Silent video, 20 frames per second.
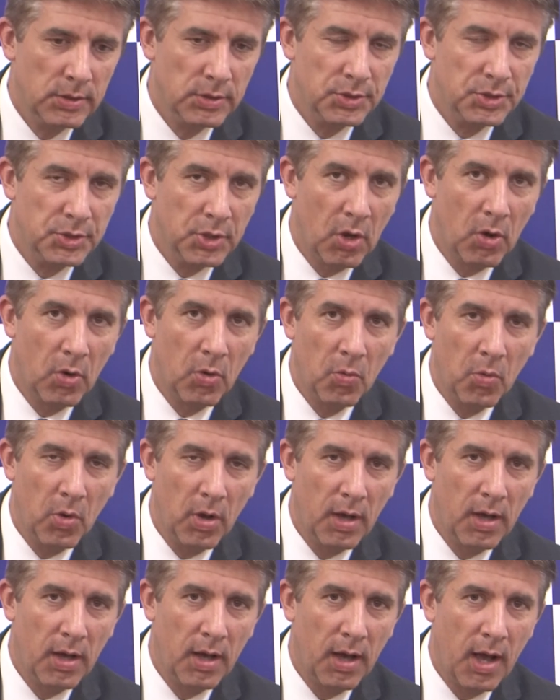So
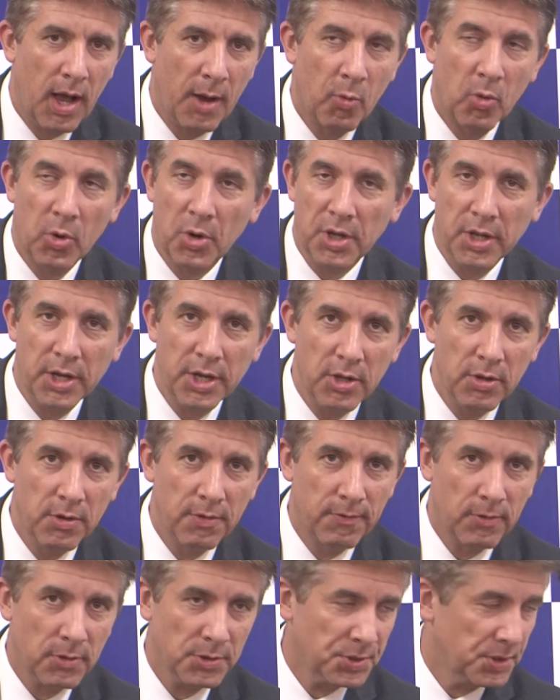I work at a
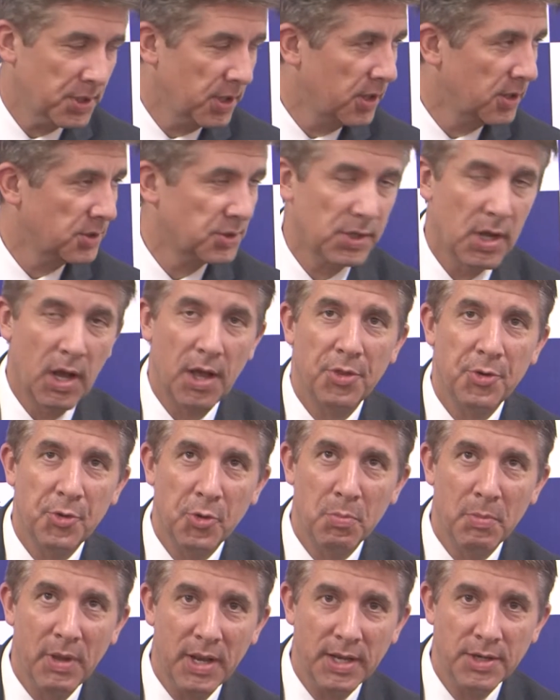university that's gone
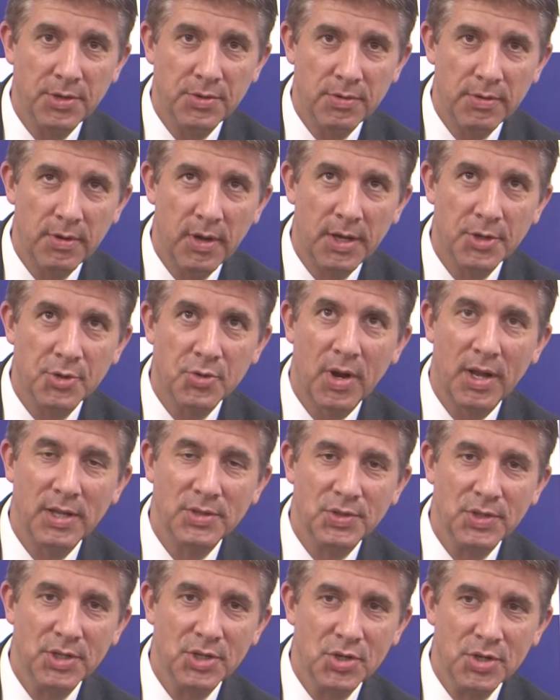through many
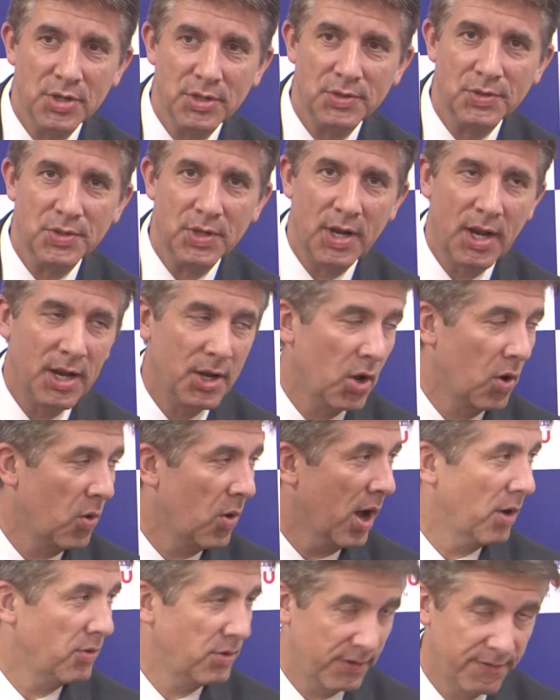transitions, and I know
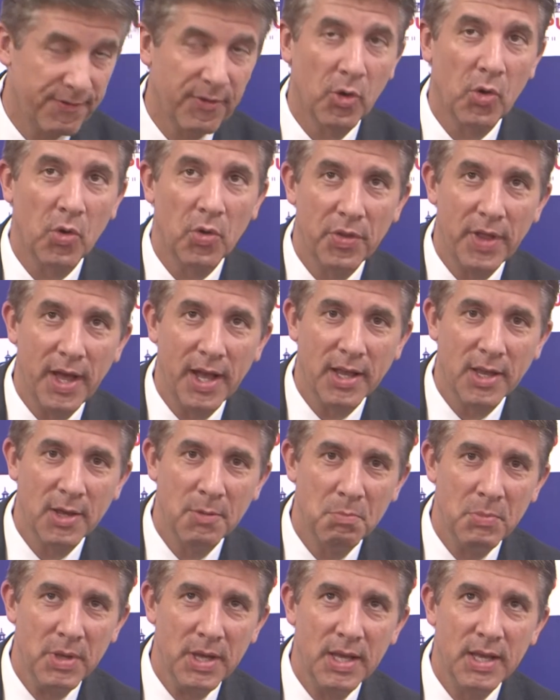how difficult that
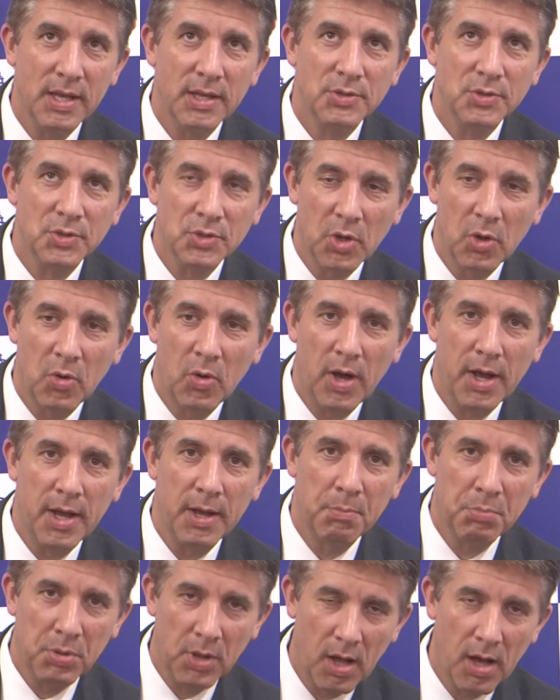can be. And so I
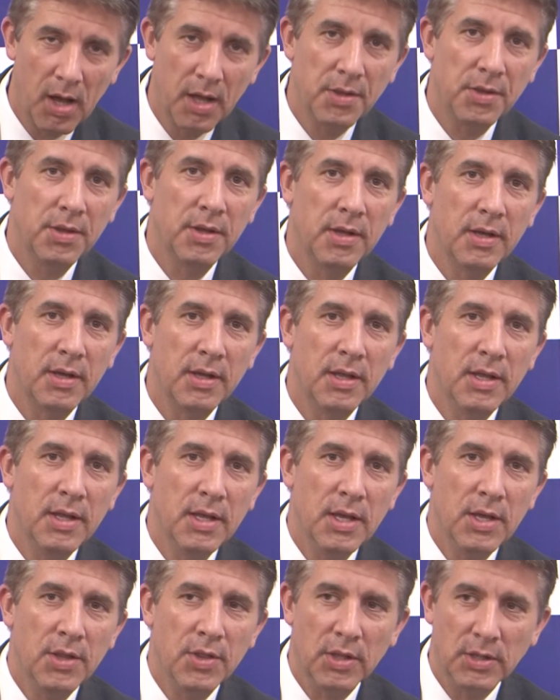applaud the
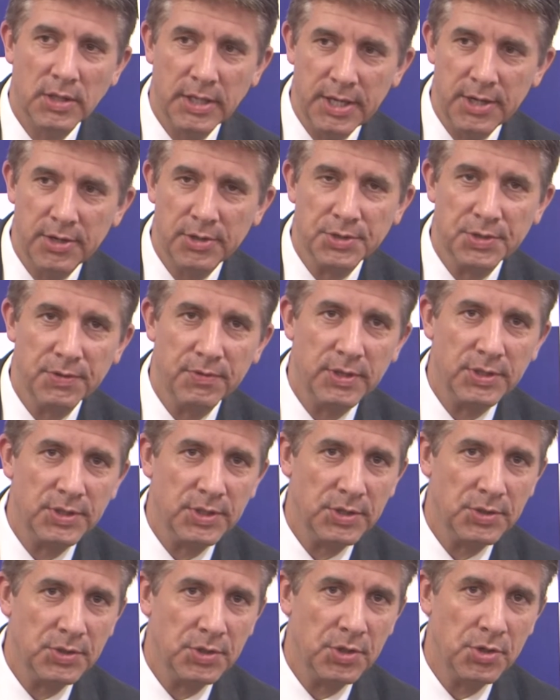leaders of this
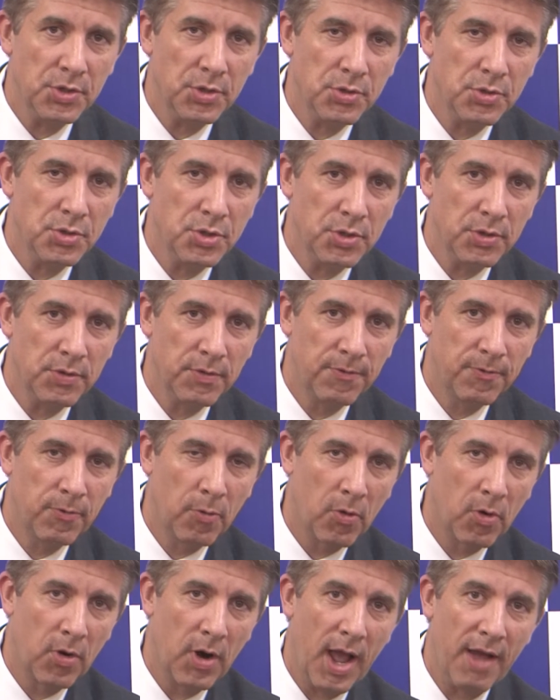institution
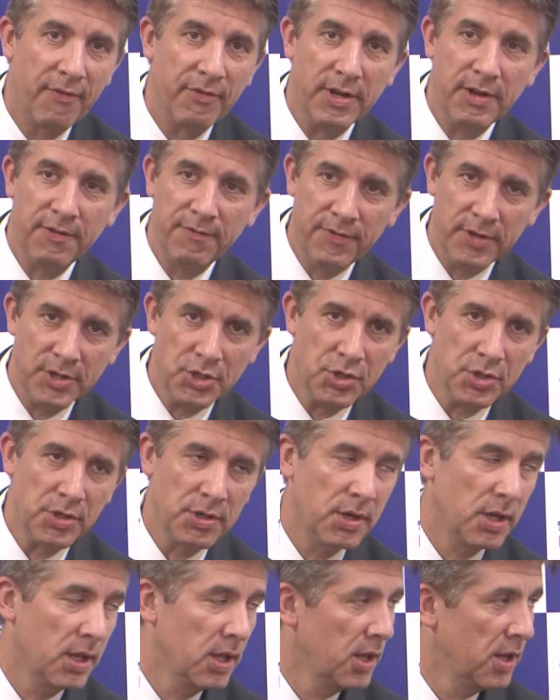for having a
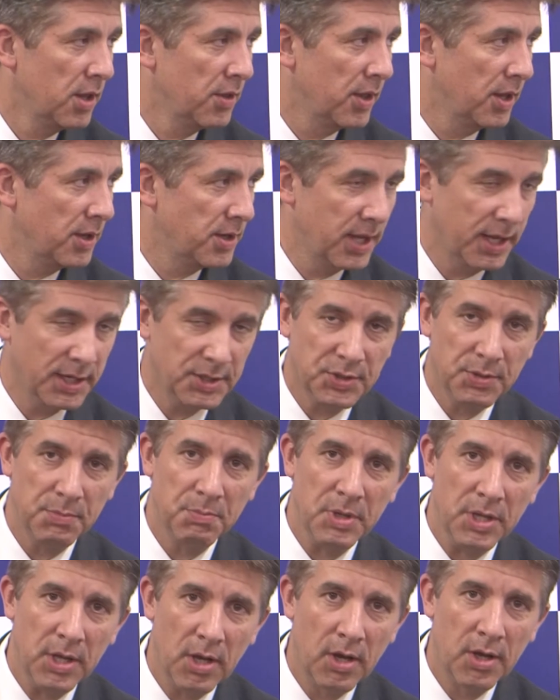vision that takes it
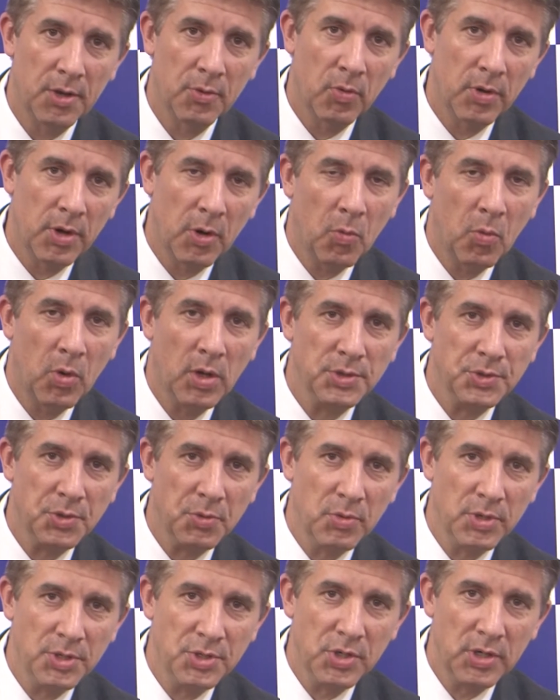beyond what it was
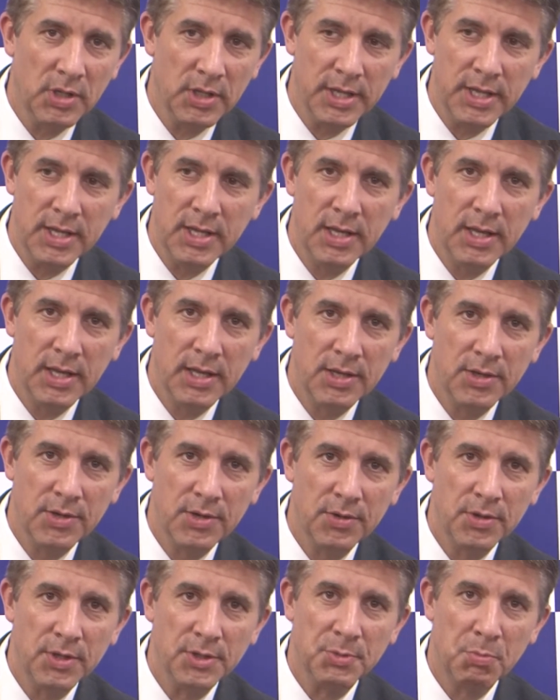originally
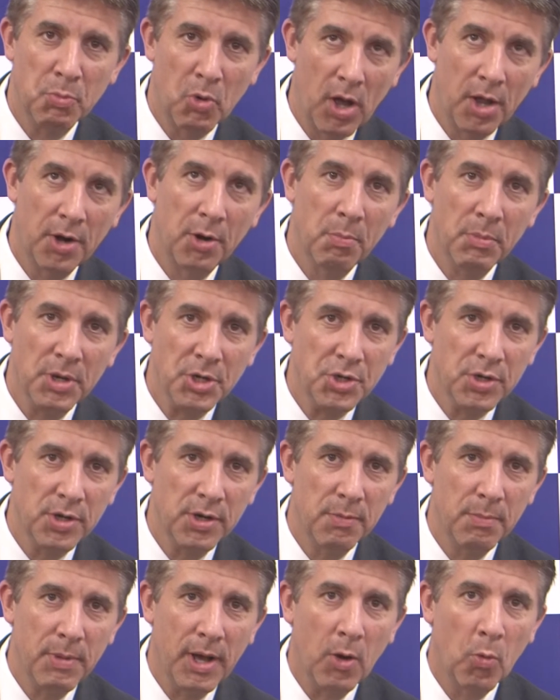into this broader mission
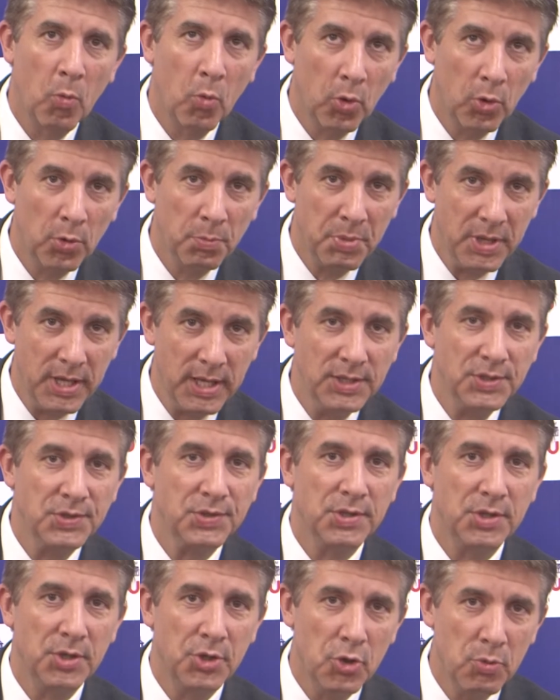about world
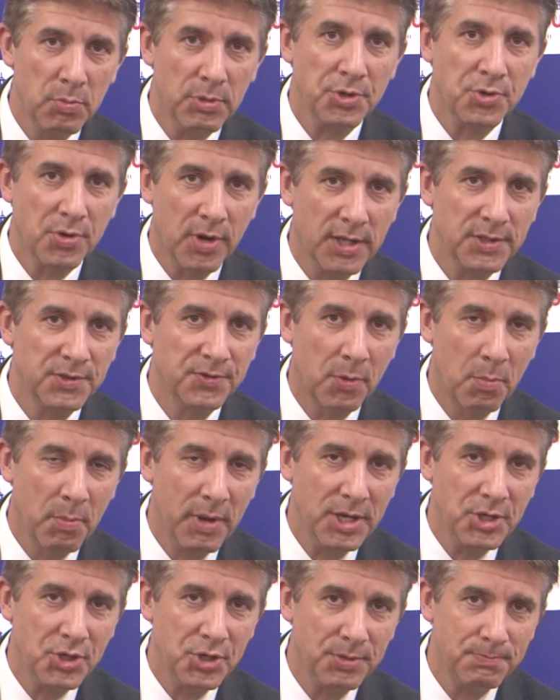peace and human
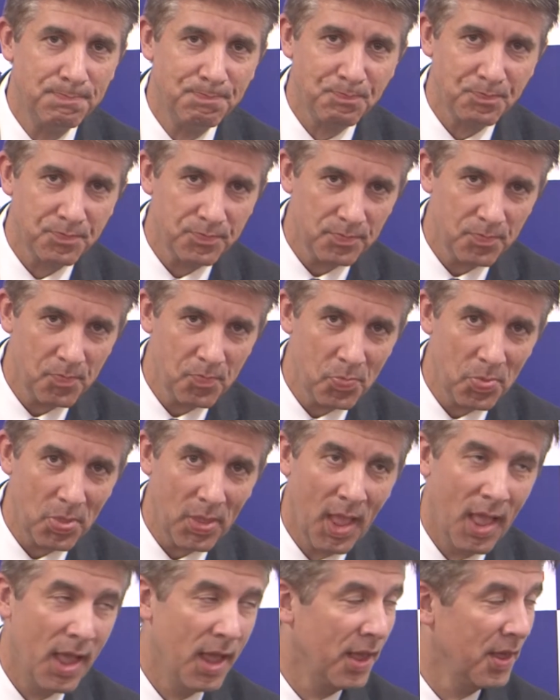transformation.
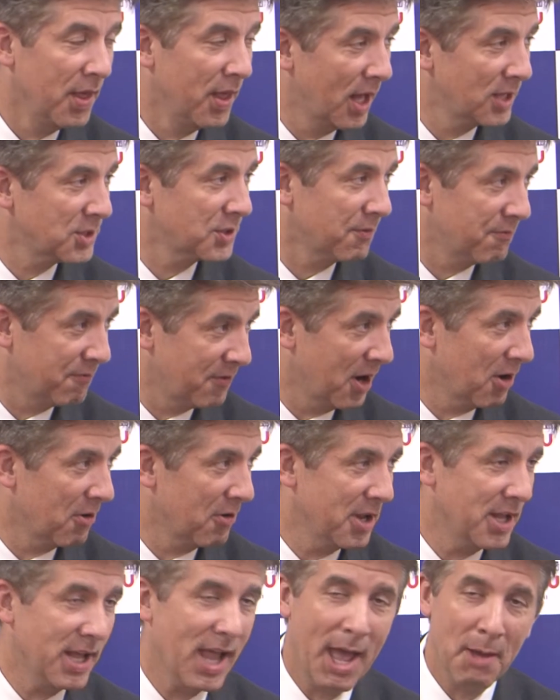That's a
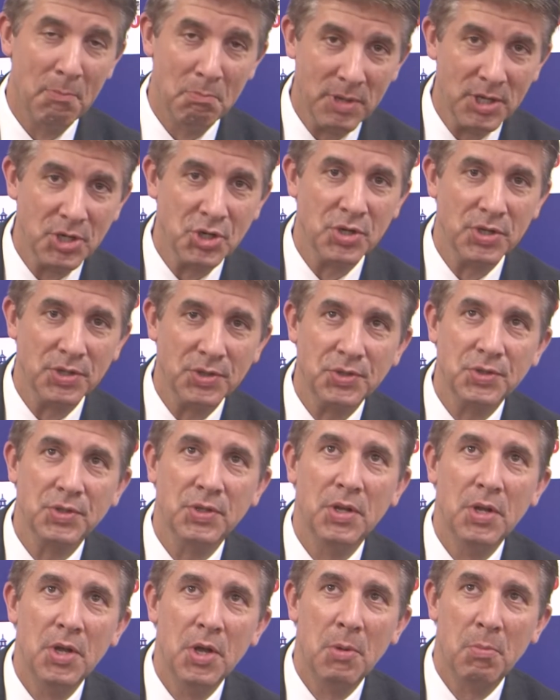very ambitious
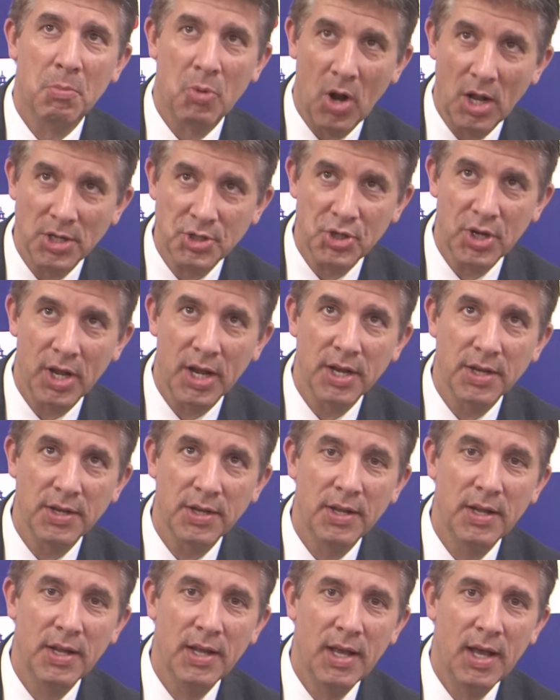project
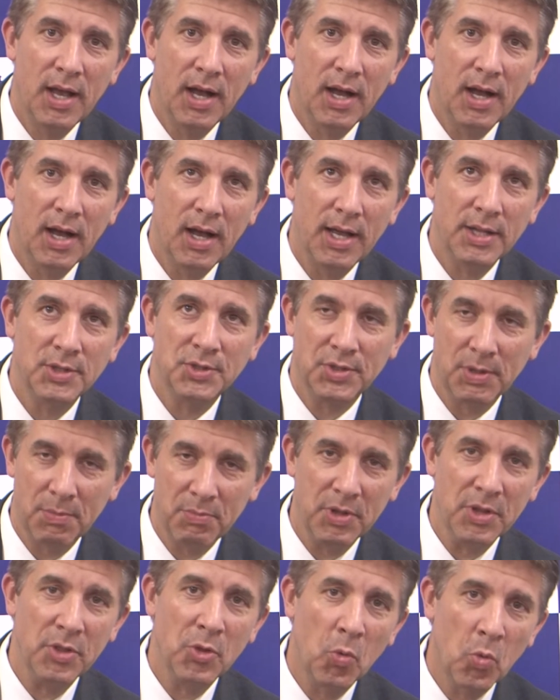and
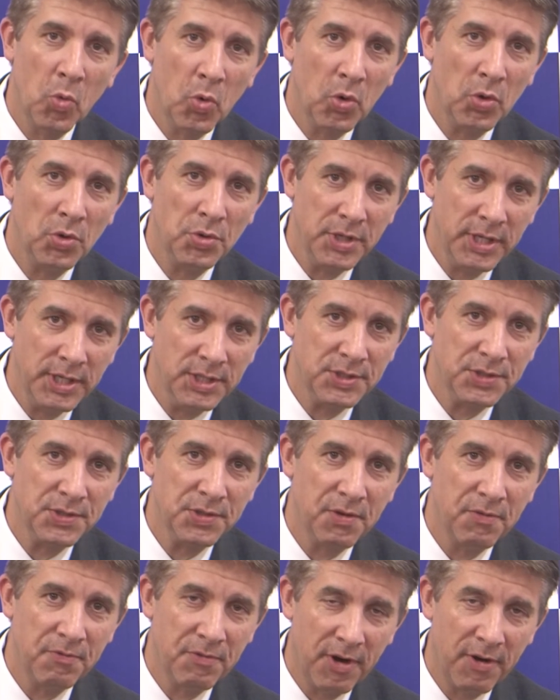something the world needs
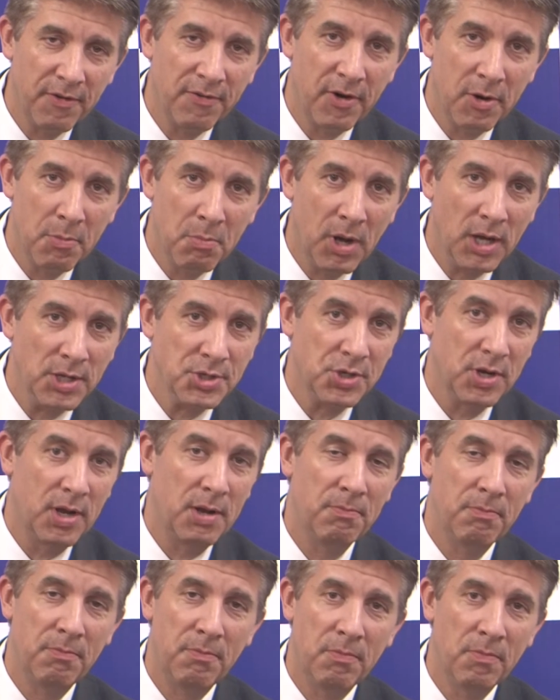very, very much.
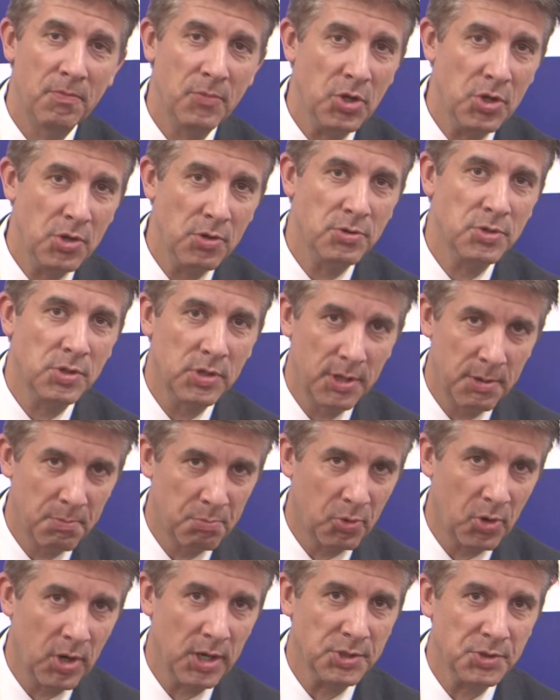I'm hugely
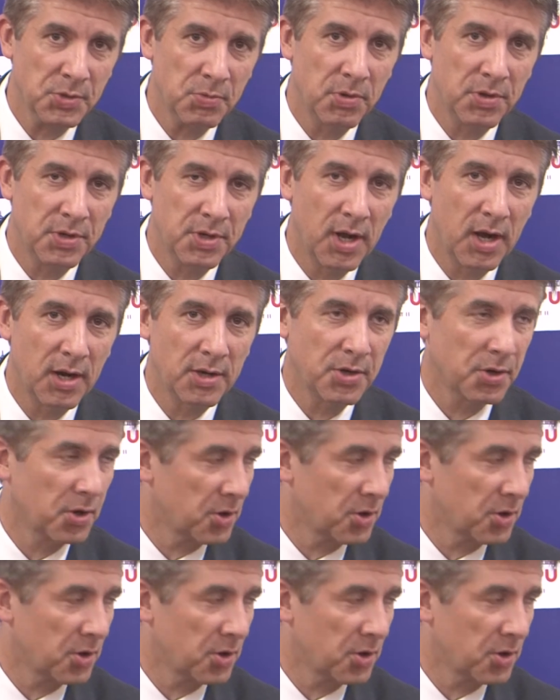impressed with Dr.